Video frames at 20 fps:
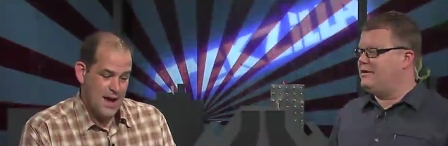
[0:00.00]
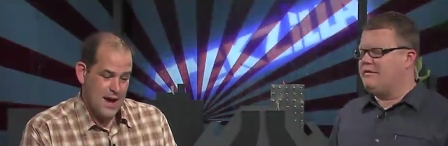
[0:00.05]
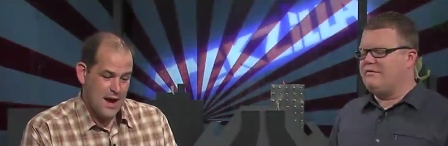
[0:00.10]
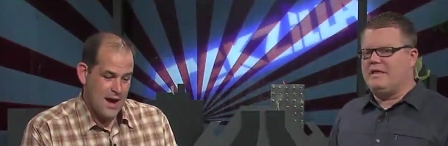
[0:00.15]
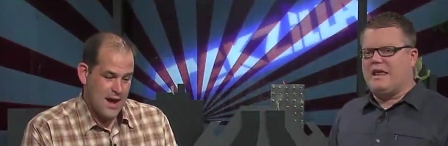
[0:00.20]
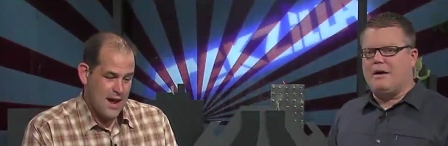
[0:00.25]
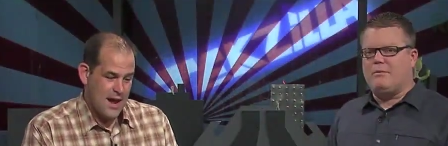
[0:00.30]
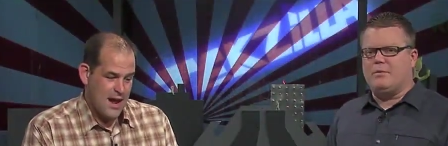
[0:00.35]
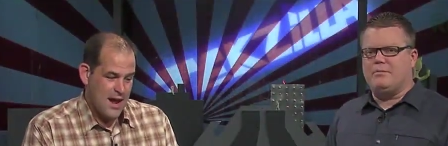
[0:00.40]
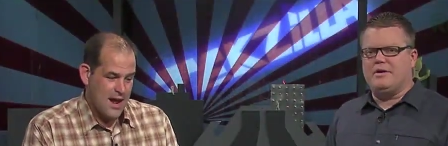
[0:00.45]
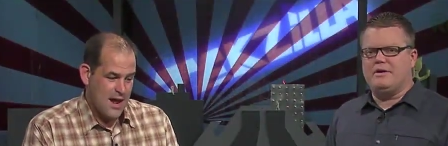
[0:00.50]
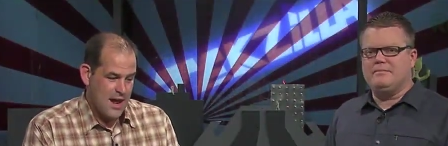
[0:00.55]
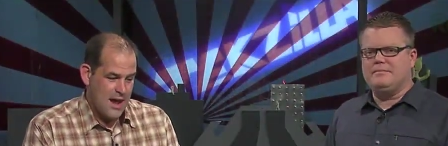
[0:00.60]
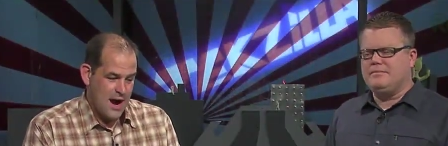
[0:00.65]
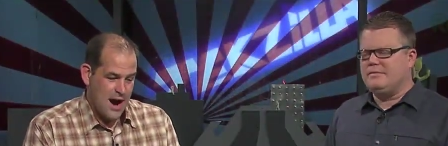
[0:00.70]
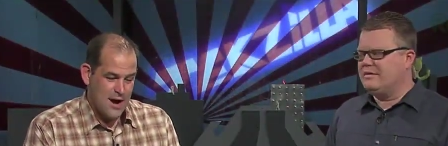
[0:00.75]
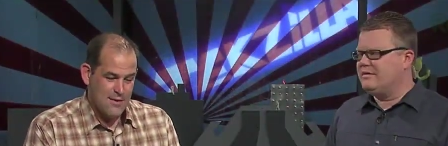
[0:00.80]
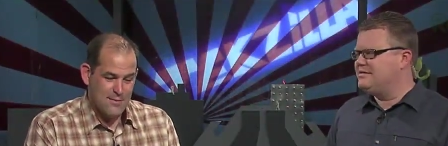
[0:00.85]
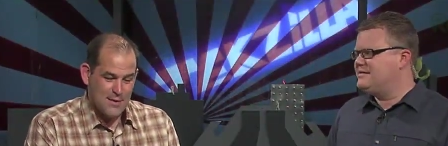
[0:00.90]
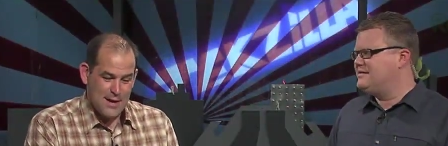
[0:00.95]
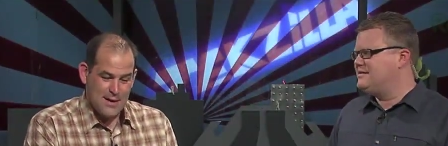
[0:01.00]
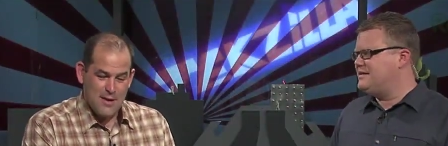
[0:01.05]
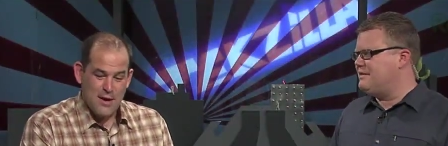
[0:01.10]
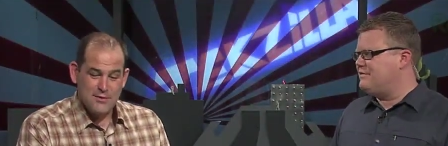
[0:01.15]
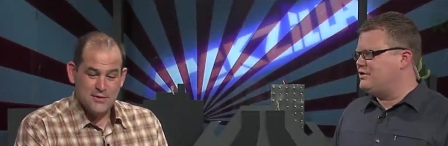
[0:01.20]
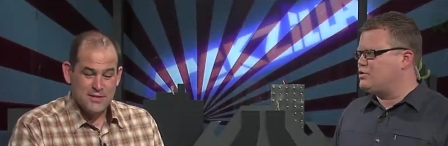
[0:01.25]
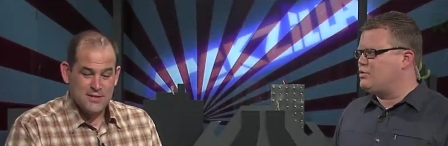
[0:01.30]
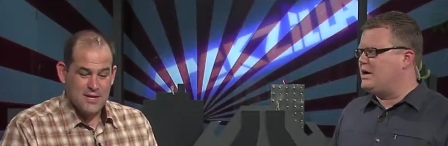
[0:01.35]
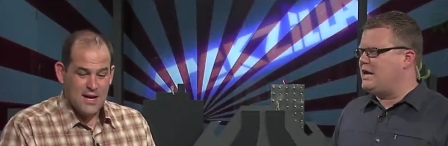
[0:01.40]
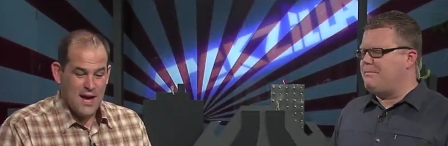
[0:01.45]
Speaker 1: down, whatever that will be,
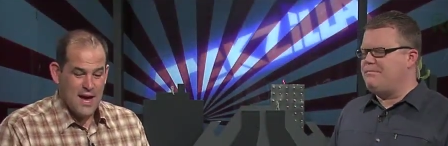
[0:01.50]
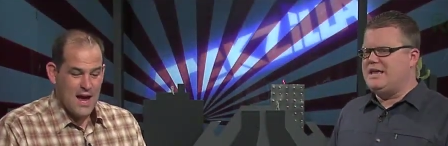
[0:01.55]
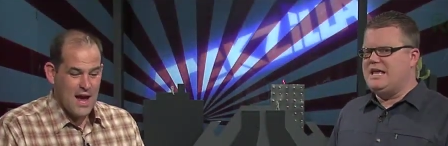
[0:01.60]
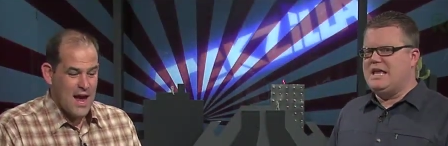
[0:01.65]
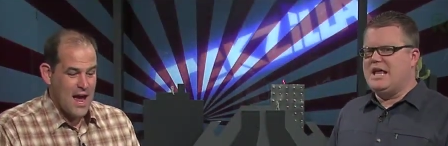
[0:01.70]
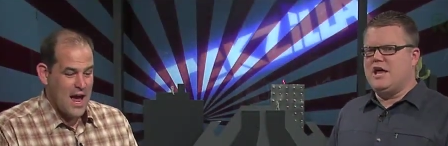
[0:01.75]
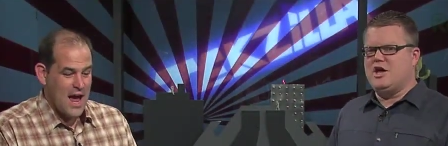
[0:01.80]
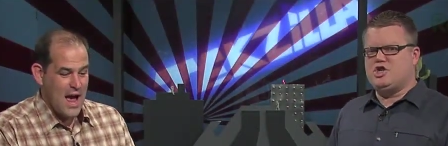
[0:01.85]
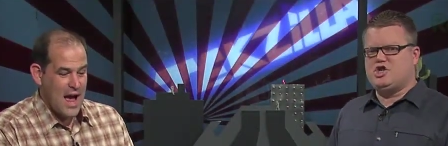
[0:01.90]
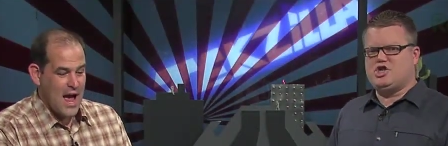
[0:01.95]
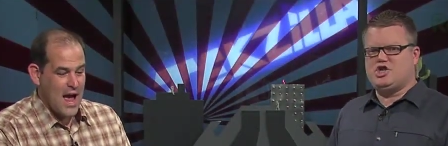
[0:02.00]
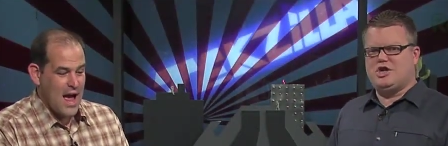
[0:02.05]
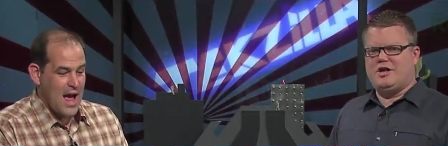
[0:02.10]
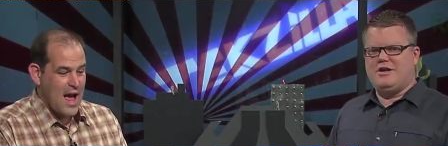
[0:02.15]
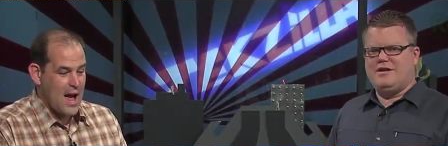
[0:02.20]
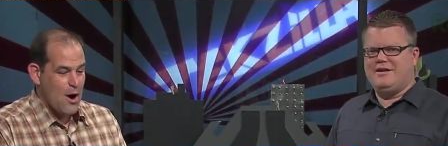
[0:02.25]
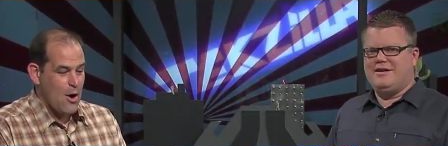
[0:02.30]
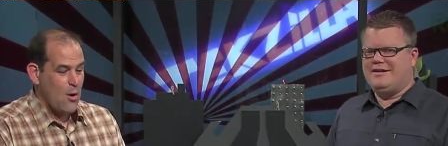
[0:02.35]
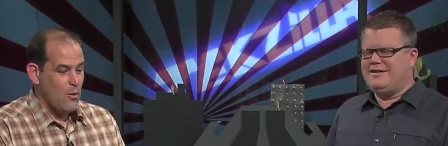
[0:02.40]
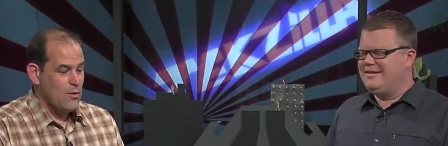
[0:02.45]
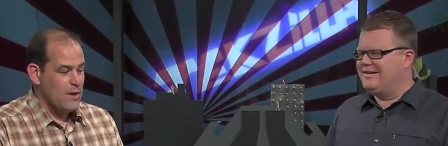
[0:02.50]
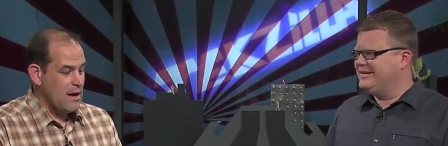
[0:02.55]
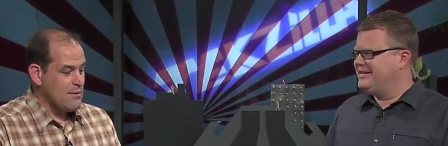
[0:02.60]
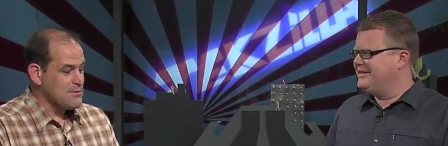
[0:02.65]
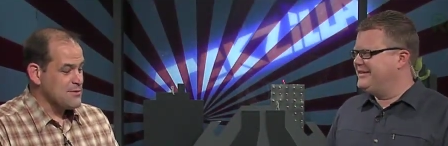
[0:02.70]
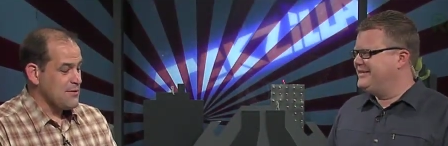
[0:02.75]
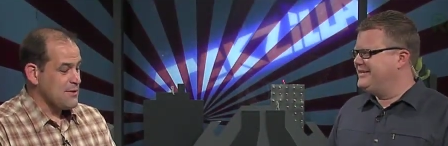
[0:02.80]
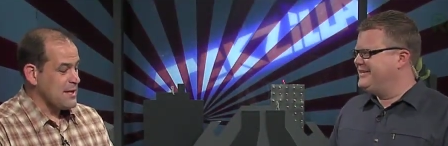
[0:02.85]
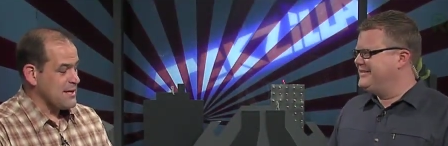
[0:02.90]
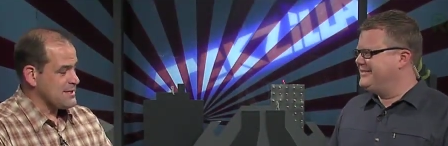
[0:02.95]
720p
Speaker 2: ish. Well,
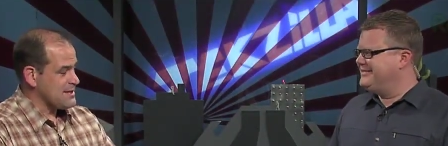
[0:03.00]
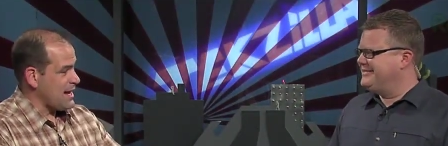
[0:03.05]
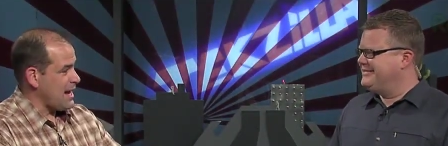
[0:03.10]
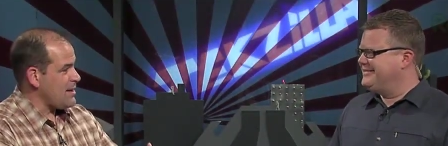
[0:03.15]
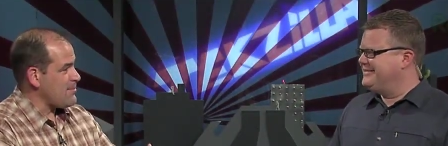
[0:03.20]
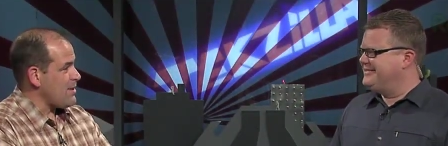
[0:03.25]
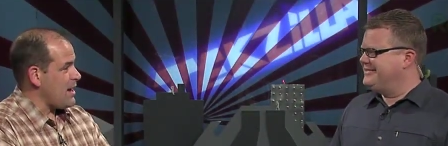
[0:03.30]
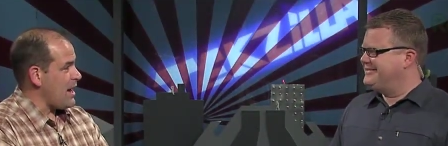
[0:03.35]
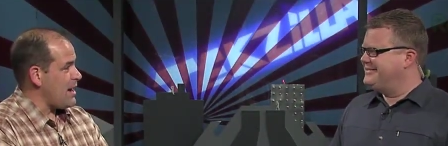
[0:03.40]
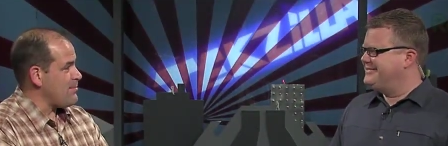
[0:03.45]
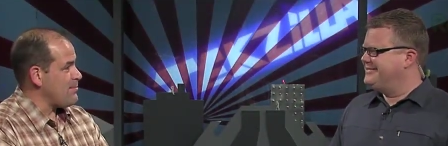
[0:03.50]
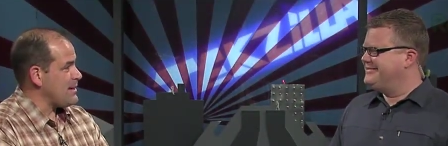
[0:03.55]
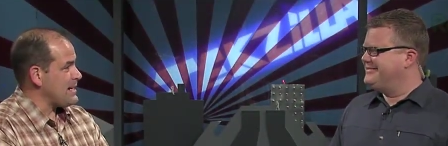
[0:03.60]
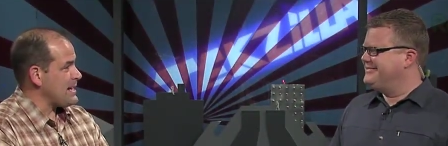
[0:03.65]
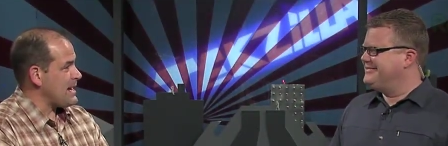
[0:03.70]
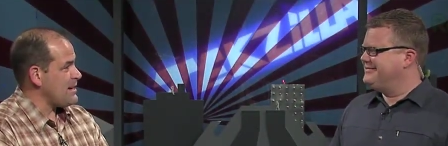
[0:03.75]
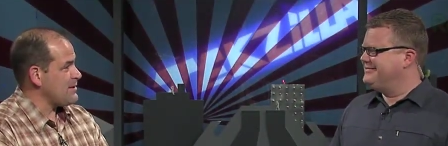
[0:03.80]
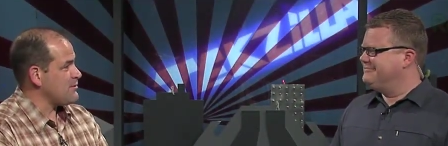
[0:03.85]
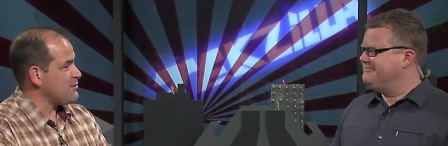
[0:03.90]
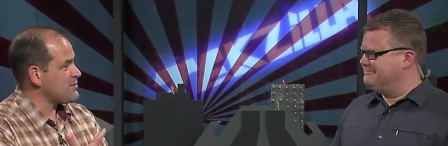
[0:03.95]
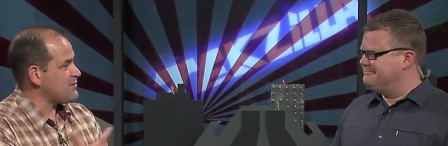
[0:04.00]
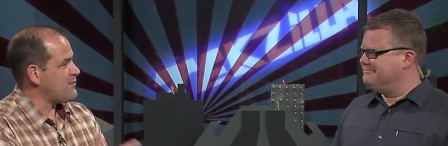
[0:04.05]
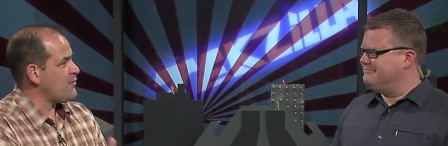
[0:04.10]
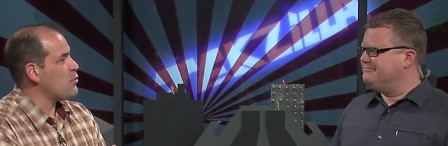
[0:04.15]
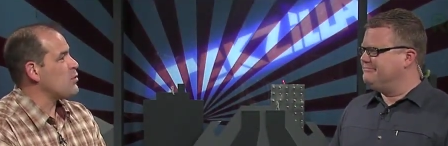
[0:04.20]
I was funny because I had my iPad out. It was